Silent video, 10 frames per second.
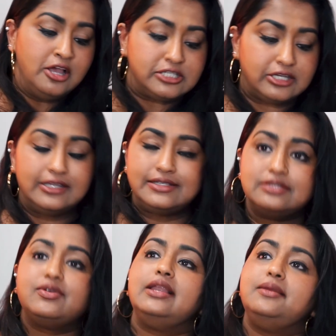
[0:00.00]
So this
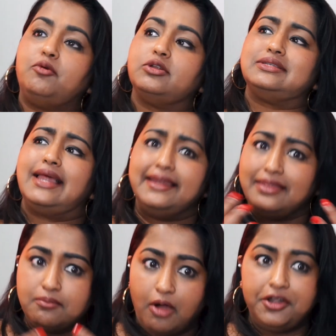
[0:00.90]
is really important. And in
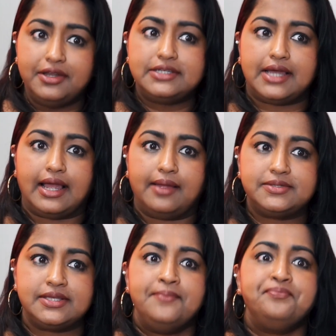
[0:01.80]
the modern
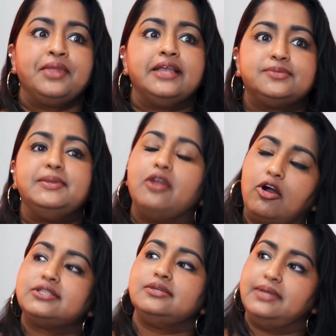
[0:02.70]
times, it's been the
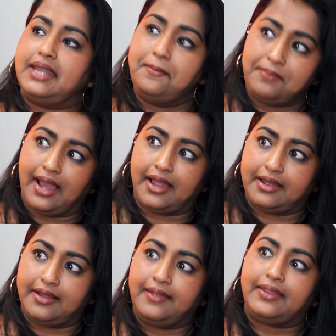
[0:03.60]
Ottoman
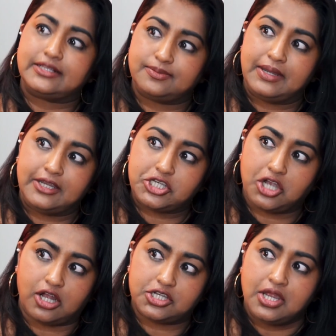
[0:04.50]
Empire that's been in
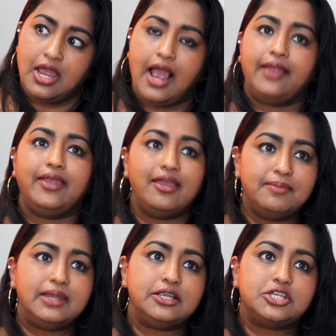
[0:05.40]
charge. And they've
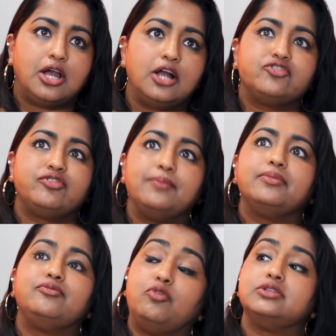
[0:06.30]
been in charge from
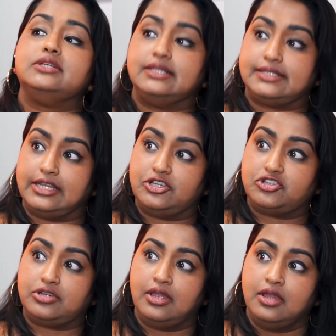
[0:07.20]
the 14th
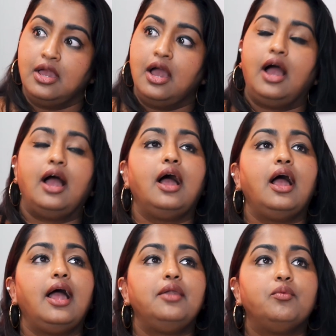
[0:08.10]
century.
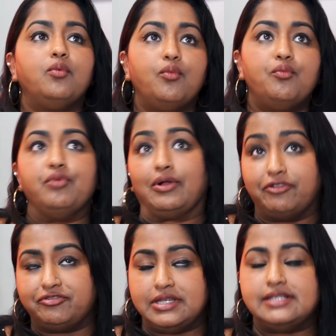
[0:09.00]

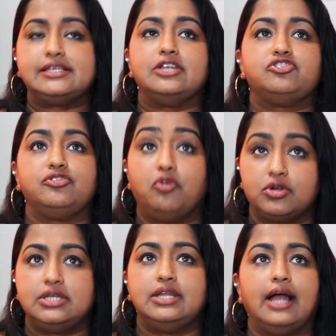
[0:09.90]
15th century,
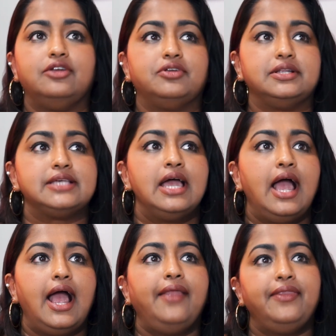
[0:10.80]
1400s.
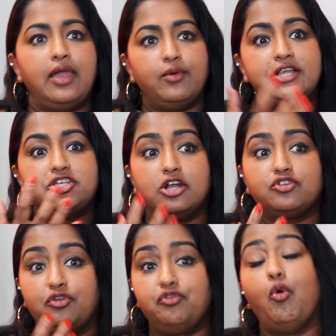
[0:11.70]
And they were in charge
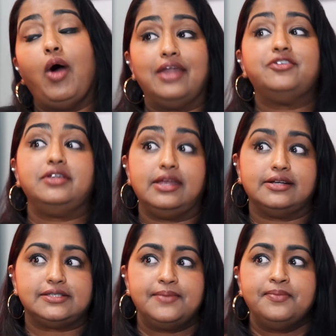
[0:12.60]
for 400
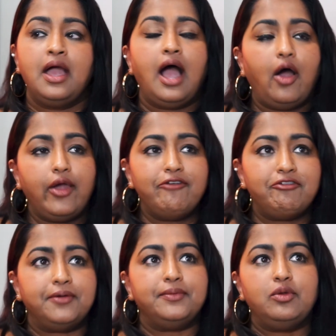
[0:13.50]
years.
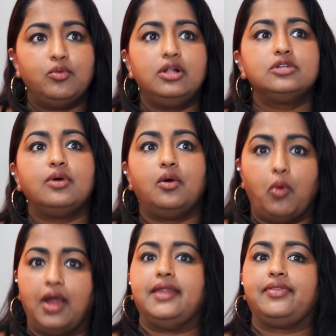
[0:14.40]
However, in World
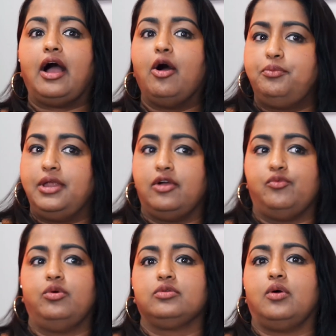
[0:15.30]
War I, at the outbreak
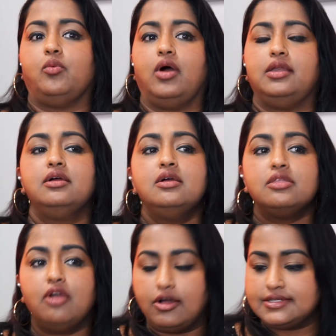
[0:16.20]
of World War I,
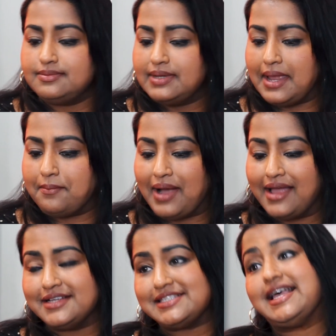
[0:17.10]
the Ottoman
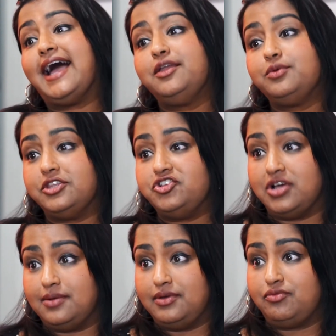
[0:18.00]
Empire sided with the
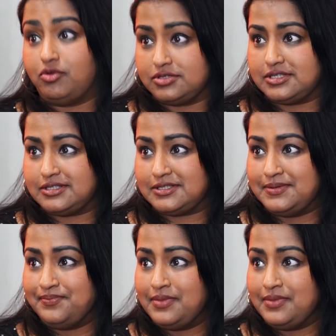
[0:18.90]
German forces.